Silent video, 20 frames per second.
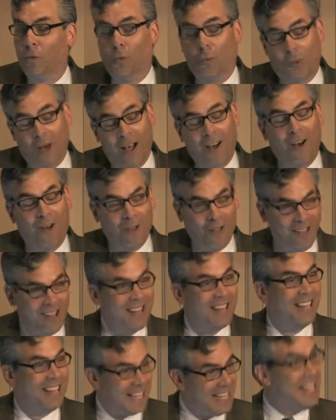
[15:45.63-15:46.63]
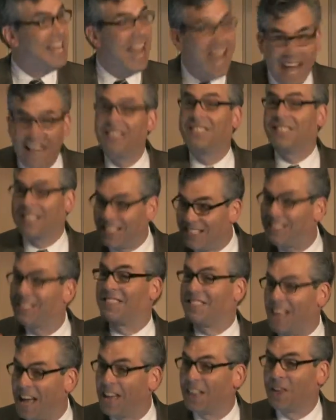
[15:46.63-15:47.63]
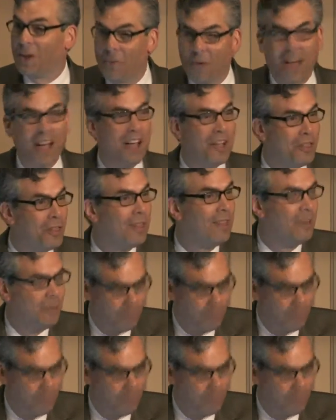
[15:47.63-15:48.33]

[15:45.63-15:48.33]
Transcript: Well, yes, that's exactly right.